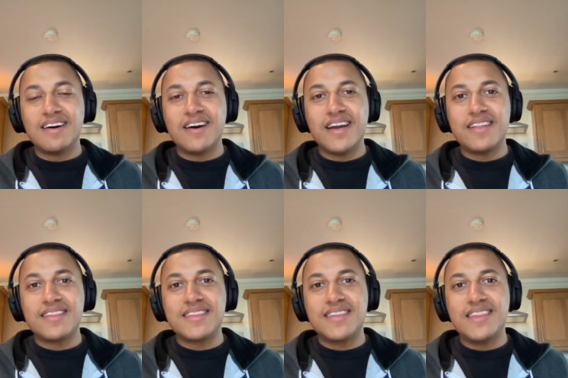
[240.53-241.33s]
I
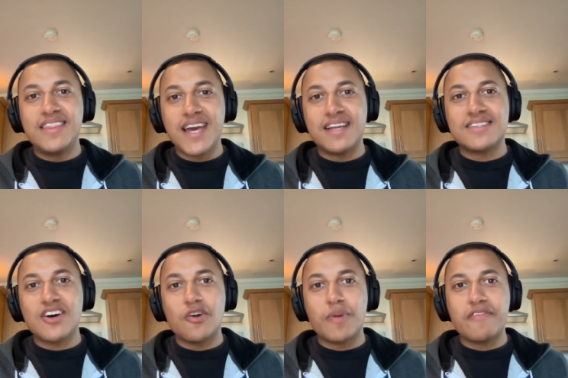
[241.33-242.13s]
then
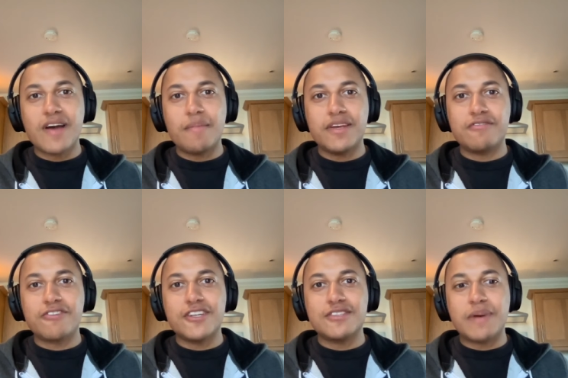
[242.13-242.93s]
told my family and
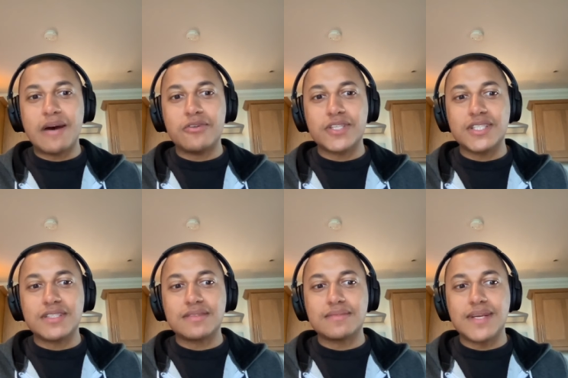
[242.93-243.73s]
friends about all
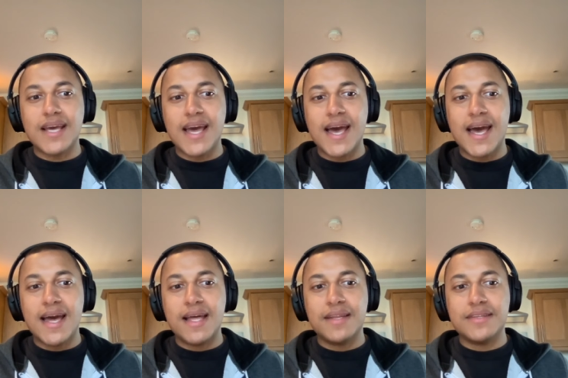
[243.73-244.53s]
this.
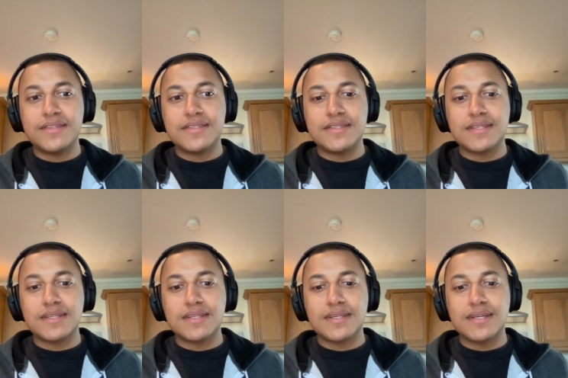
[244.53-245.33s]
And
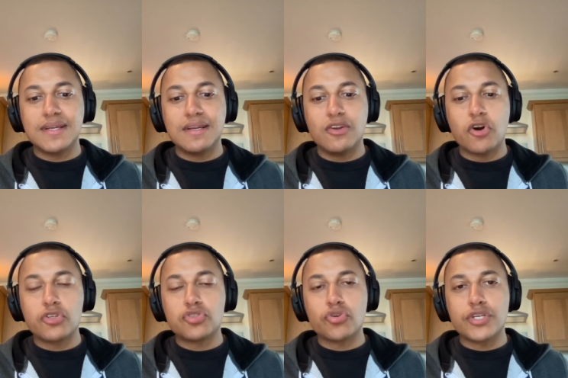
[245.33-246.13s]
long
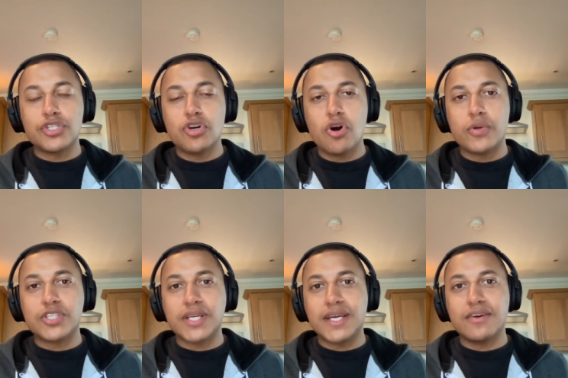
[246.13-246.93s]
story short, which
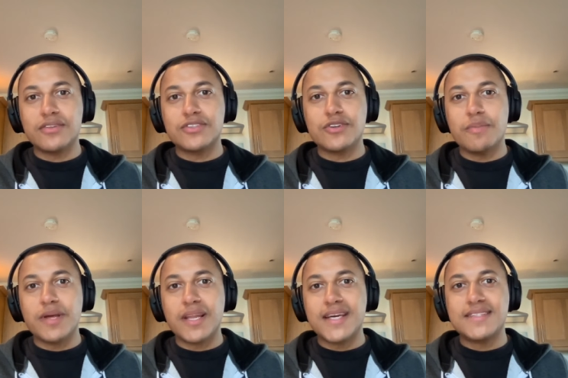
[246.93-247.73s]
I'm going to get onto a
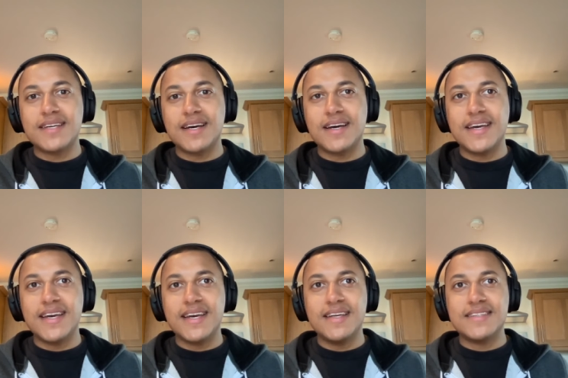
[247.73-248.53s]
bit later,
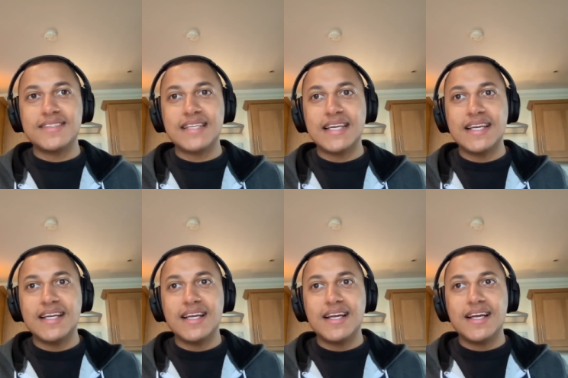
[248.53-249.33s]
is
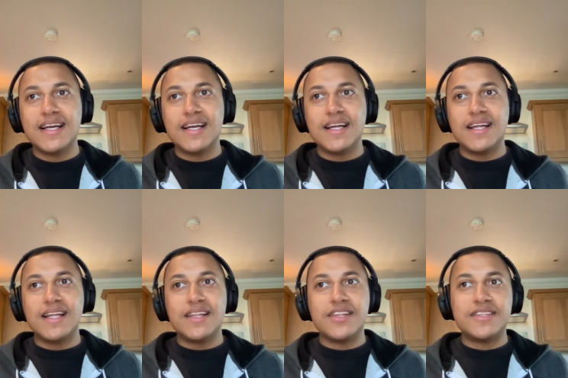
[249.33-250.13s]

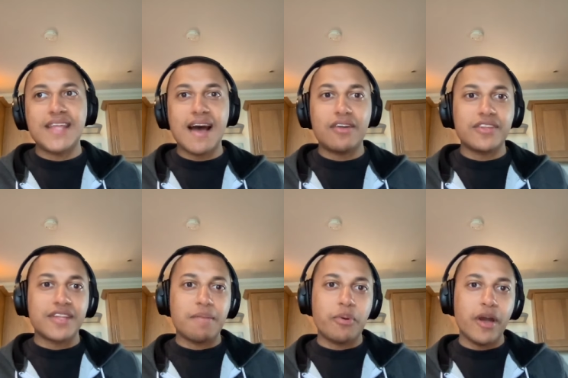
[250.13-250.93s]
the doubt that
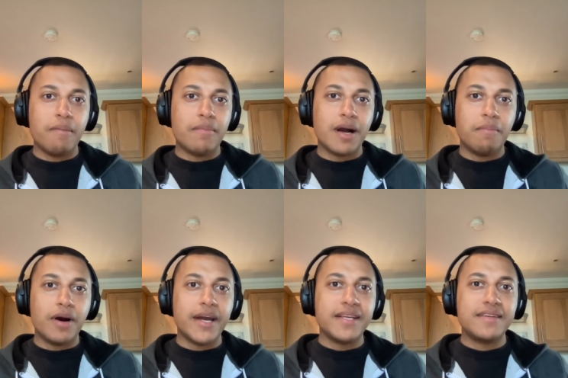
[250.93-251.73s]
they put in my
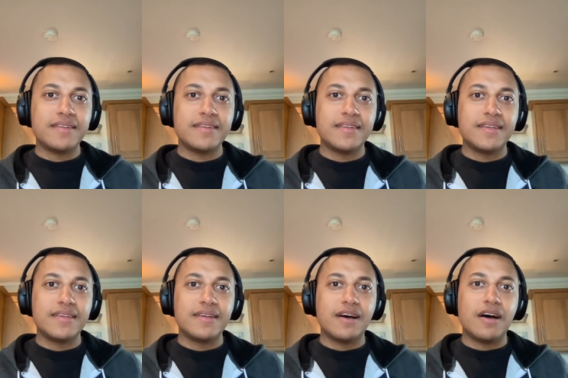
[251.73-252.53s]
mind
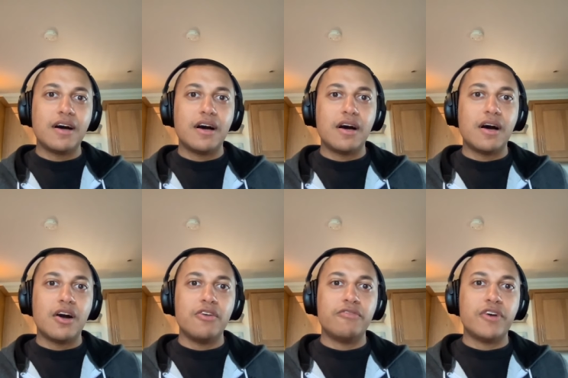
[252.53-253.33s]

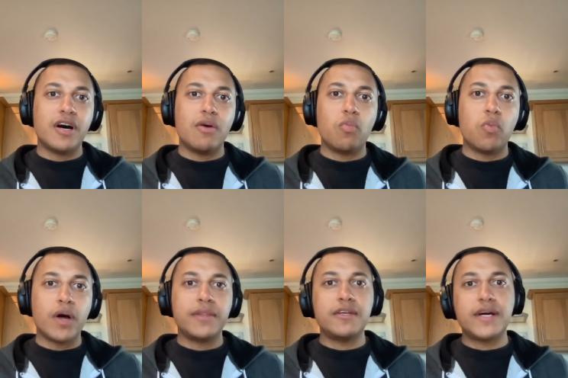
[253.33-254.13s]
over
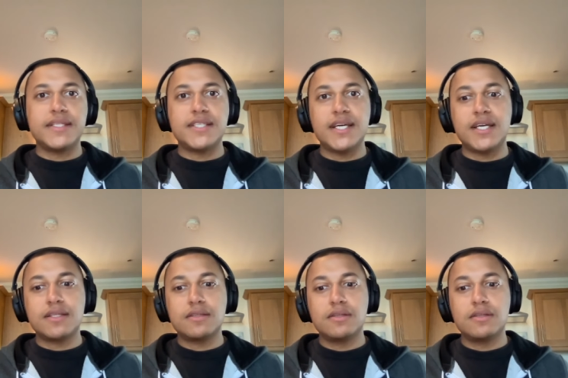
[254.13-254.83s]
one, the idea,